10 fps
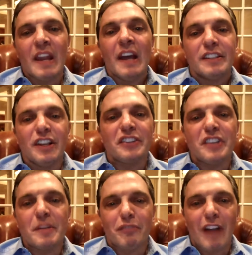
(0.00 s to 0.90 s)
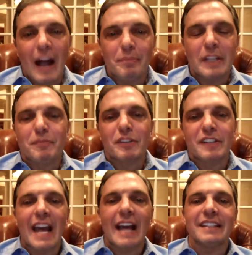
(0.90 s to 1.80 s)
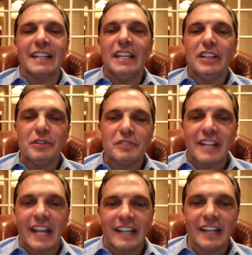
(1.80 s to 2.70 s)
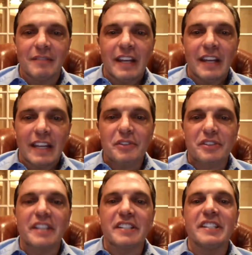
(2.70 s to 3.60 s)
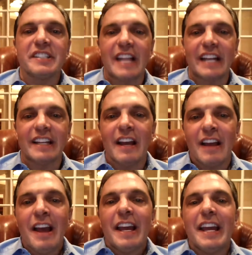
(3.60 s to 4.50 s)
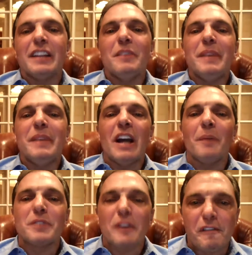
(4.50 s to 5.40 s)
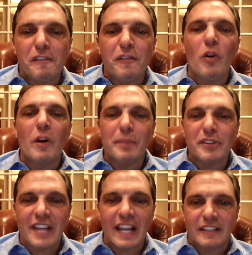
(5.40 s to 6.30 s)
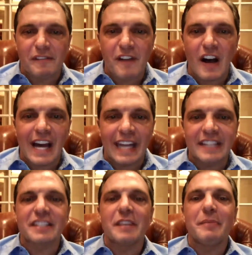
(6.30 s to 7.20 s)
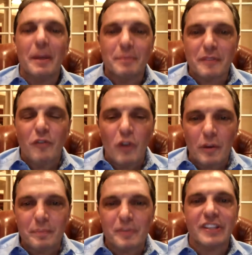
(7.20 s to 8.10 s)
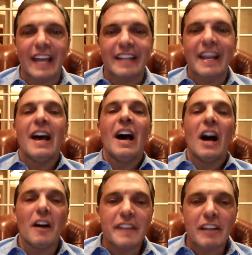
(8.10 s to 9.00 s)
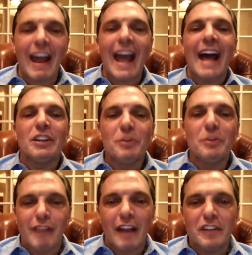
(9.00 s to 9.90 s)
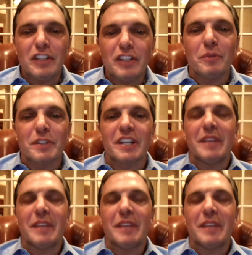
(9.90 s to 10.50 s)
doesn't properly protect EU's data, EU citizens' data, it can be up to 4%. The fines can be up to 4% of their annual revenue, which can be